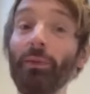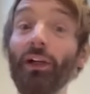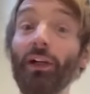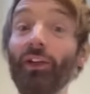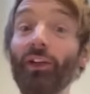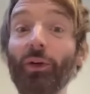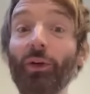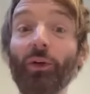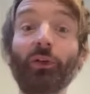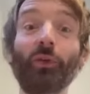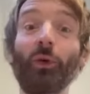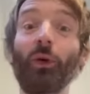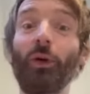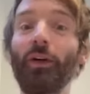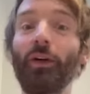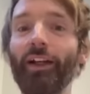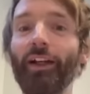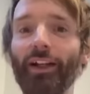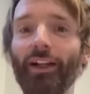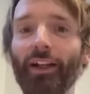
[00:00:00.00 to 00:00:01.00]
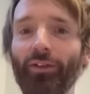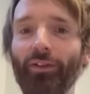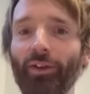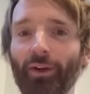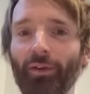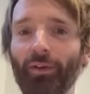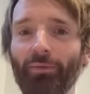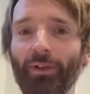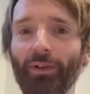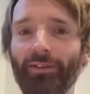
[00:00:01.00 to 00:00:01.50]
but it's also all right if
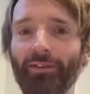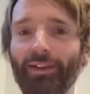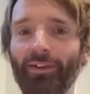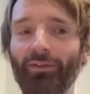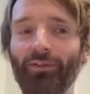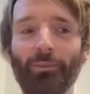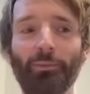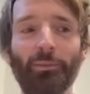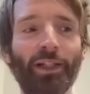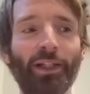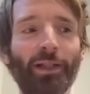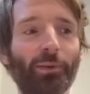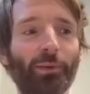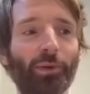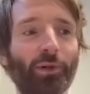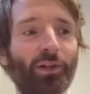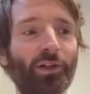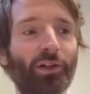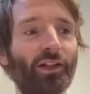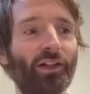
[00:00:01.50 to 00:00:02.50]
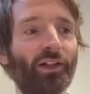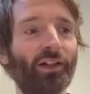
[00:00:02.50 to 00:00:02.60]
they're different people.